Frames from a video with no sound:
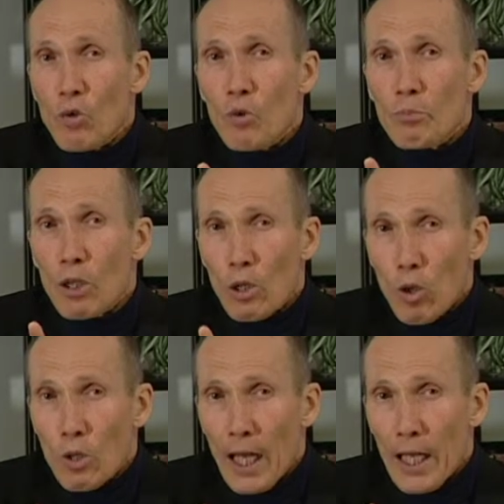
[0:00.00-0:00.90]
would be
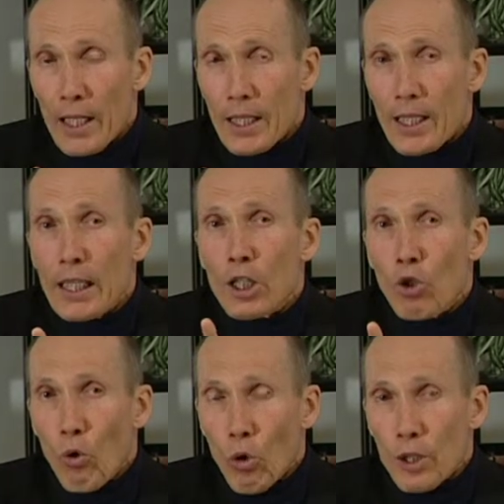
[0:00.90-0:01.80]
located
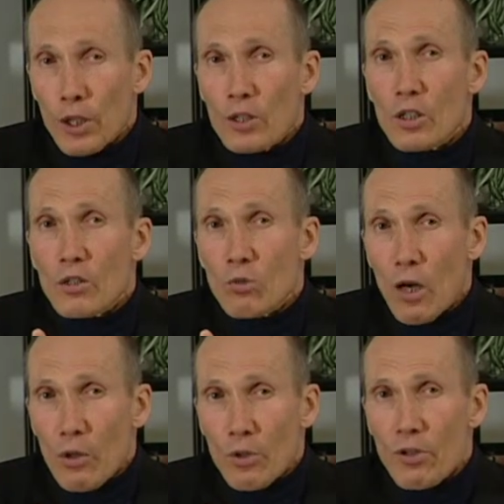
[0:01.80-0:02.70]
in order to
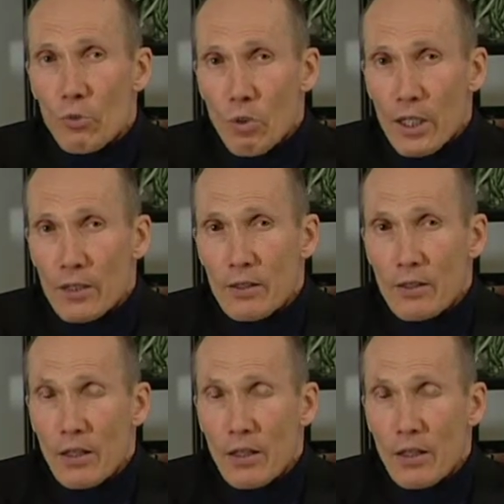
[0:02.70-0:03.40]
dwell with the wheat?